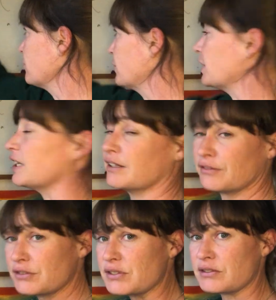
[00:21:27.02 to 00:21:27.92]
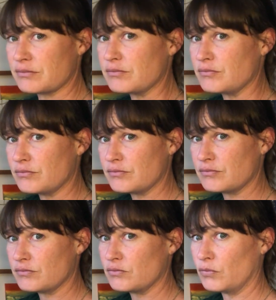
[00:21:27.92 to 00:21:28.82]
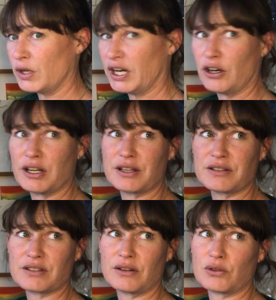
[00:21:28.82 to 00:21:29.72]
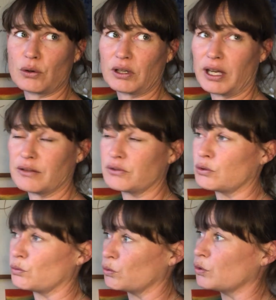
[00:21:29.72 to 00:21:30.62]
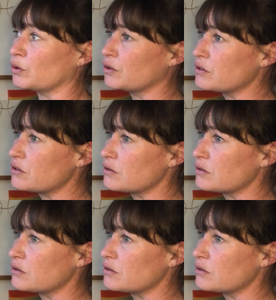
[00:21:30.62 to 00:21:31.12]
lives, what areas of your life it rules.